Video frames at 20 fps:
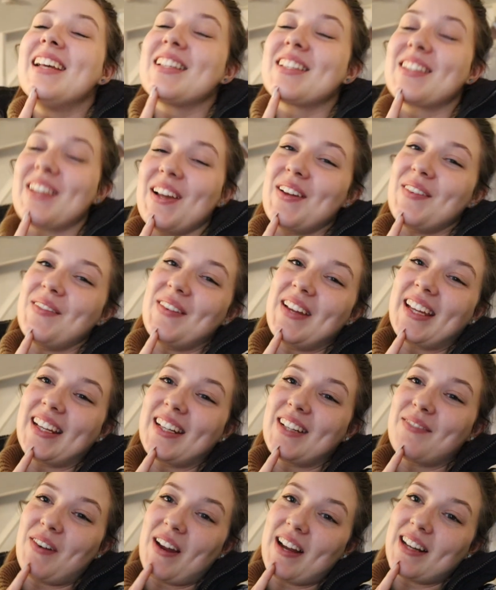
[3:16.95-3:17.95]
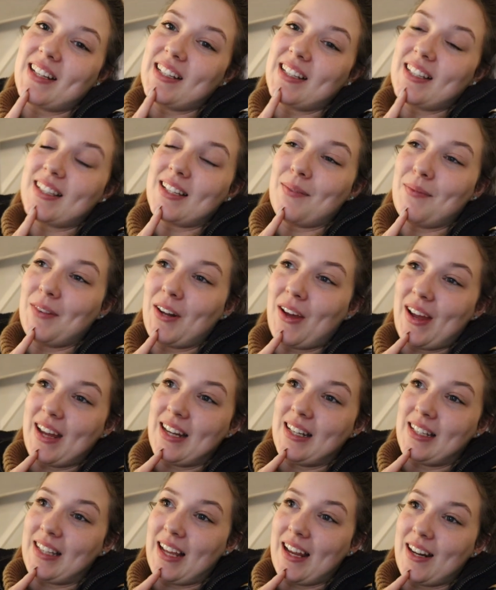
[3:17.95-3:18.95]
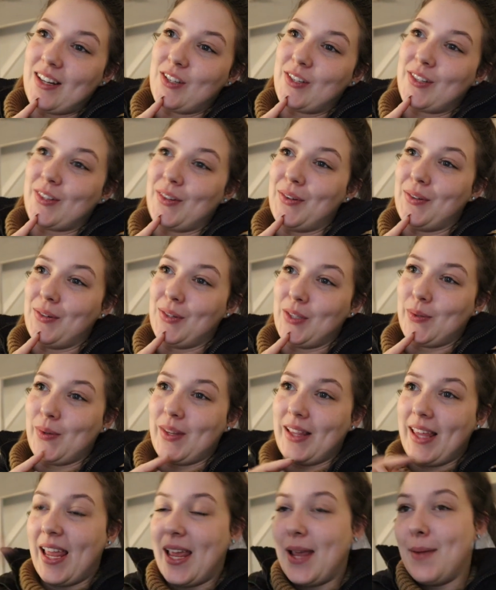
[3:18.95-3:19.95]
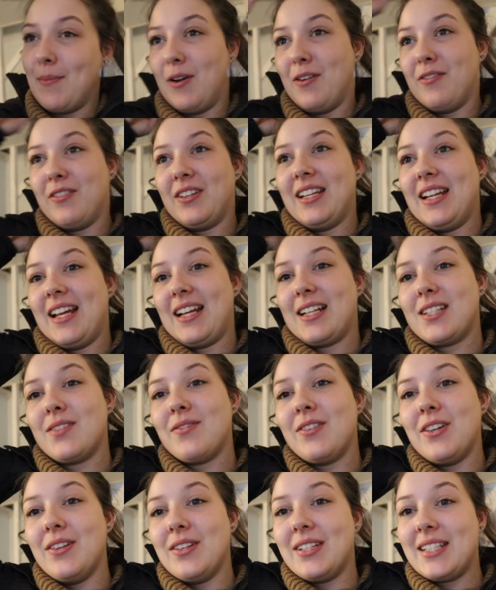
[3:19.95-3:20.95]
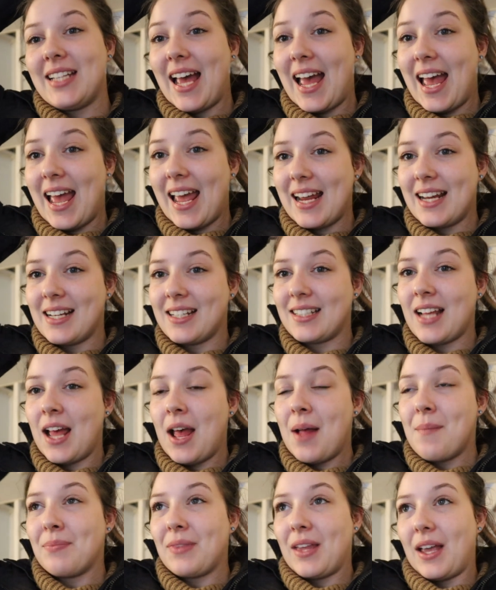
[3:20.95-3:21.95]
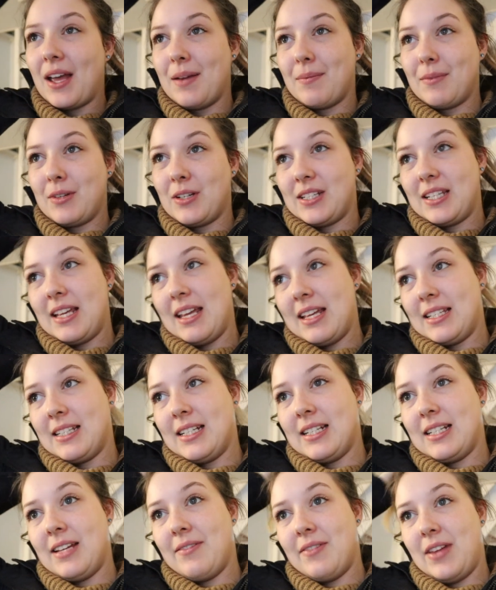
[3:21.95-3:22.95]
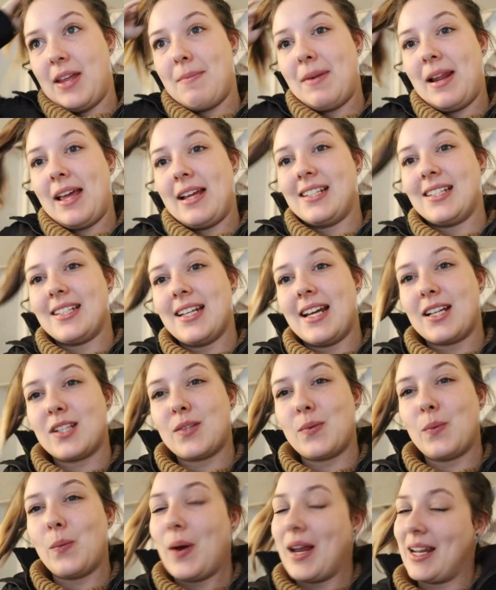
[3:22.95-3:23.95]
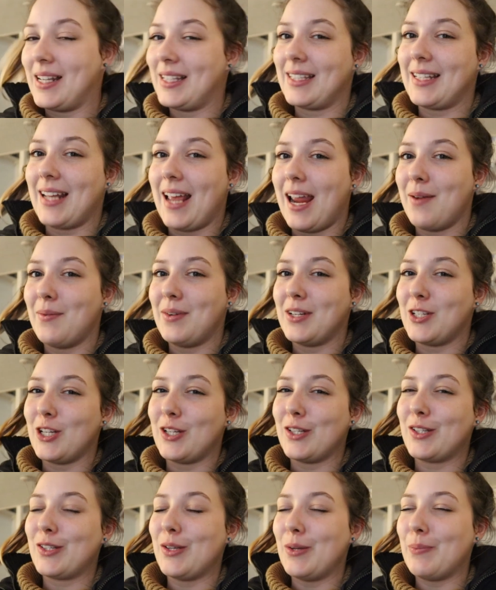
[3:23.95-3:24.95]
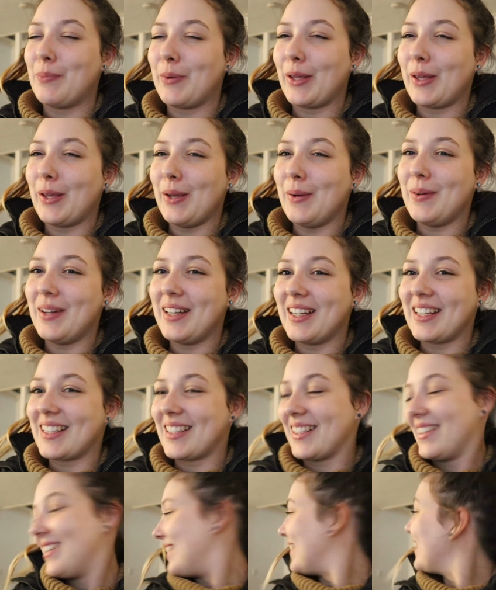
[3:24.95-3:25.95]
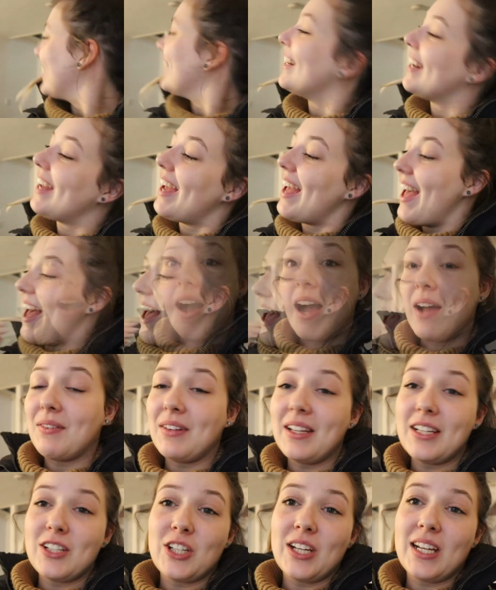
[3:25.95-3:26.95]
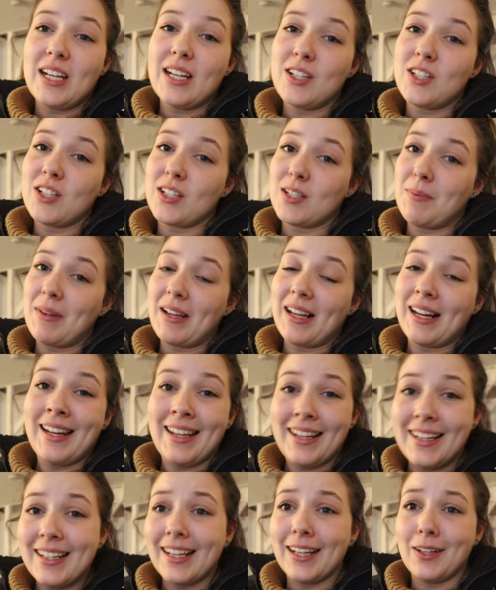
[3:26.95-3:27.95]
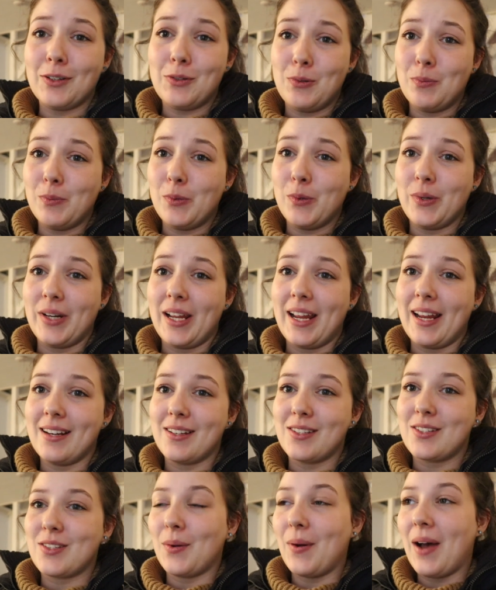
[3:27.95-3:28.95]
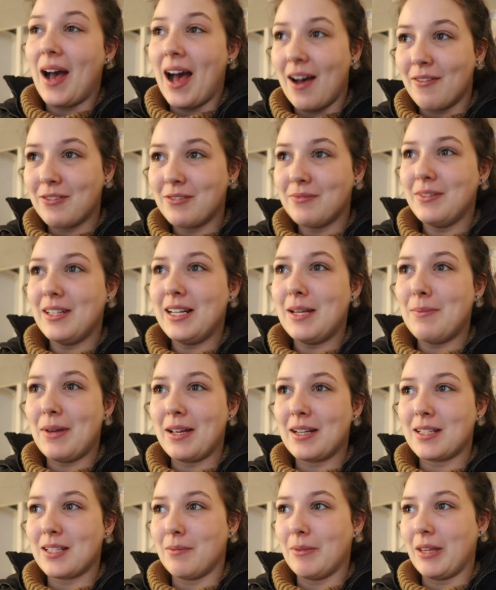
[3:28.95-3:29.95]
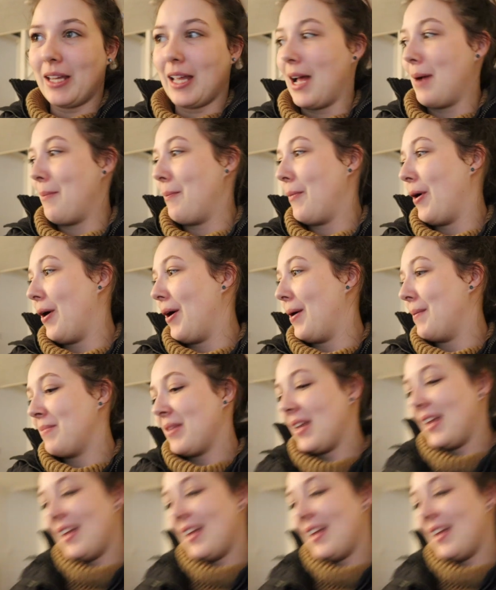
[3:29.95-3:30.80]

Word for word: So we're going to practice some lines and songs with him over the next few days, because his nativity play is next Wednesday, which is super cute and exciting. I've literally just been cleaning all morning, so I haven't really picked up the camera.